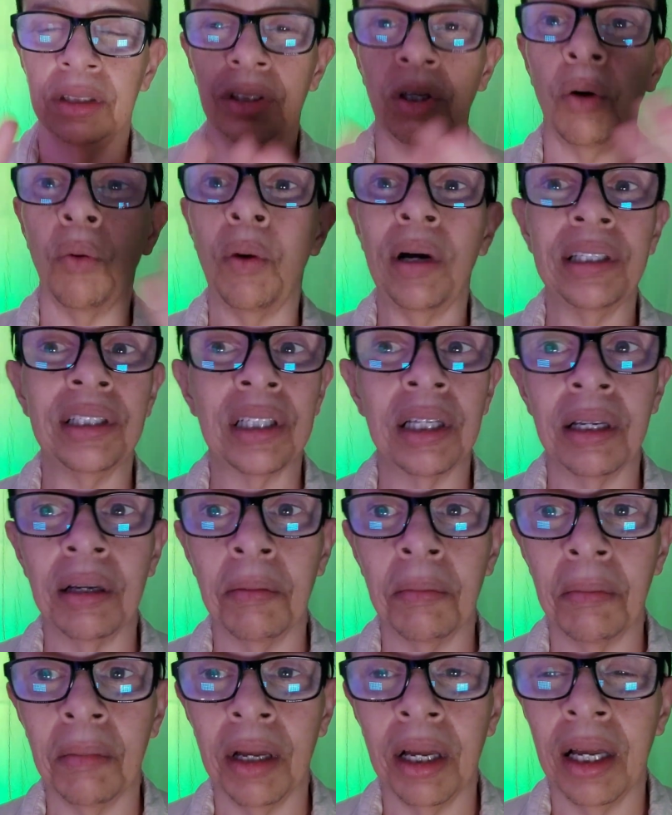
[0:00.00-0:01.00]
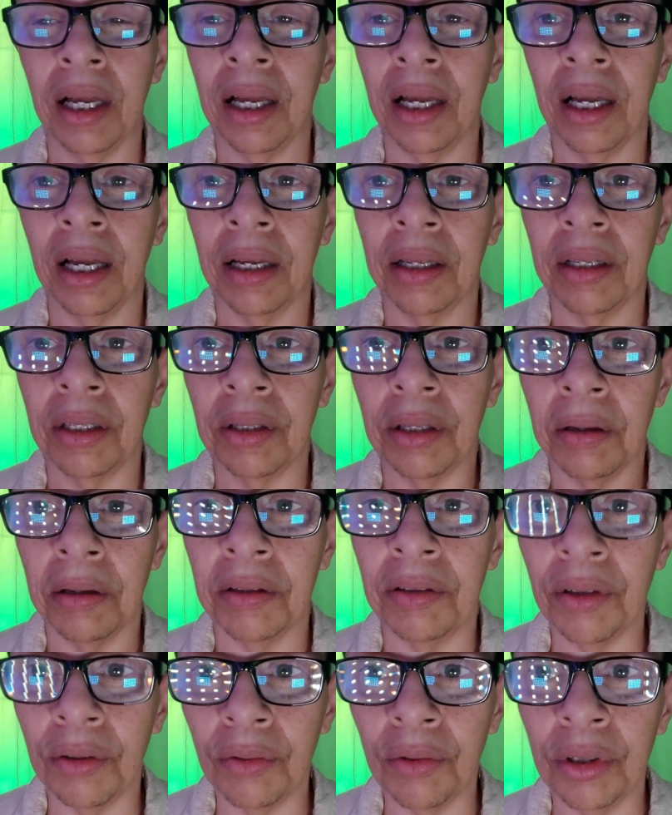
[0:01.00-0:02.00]
Don't watch
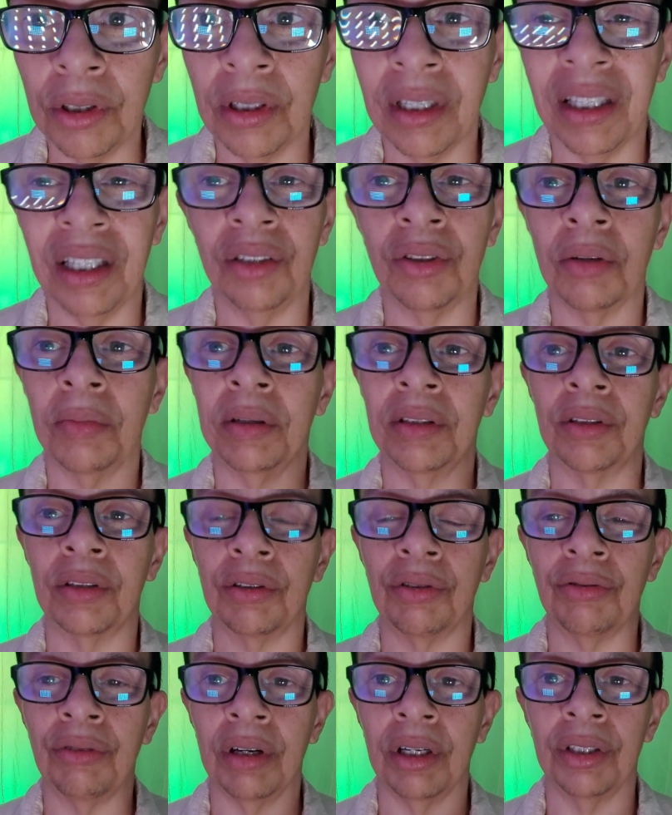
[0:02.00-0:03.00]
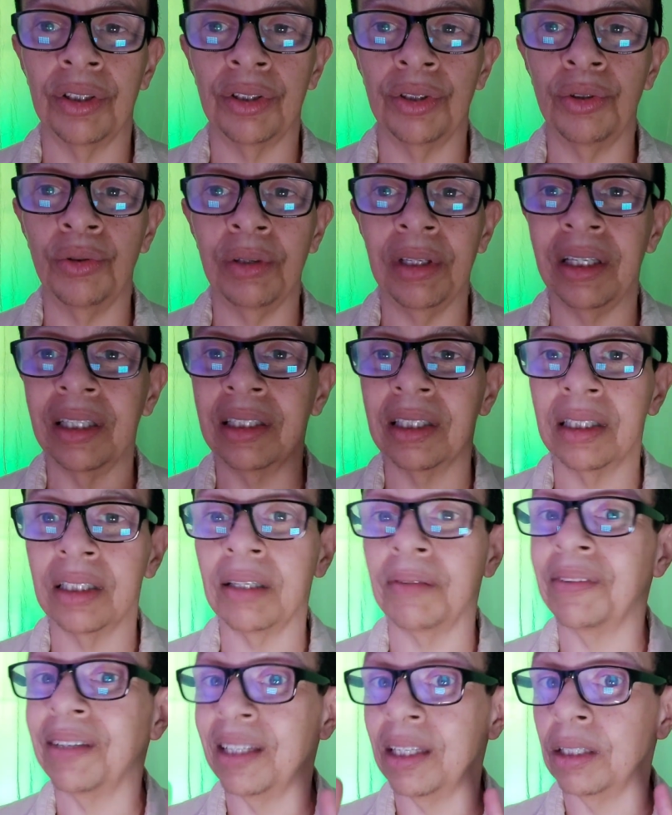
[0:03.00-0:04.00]
news and they talk about shootings and
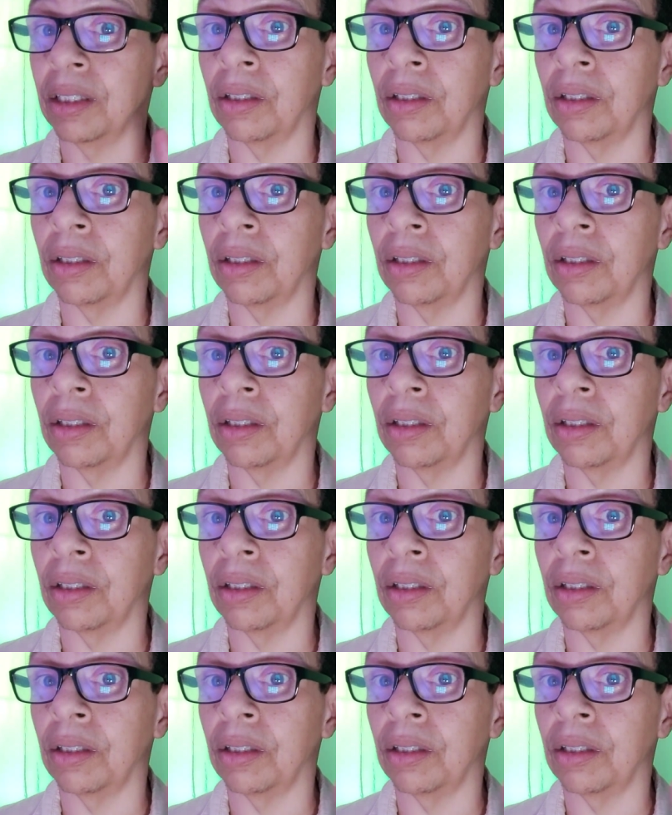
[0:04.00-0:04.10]
stuff.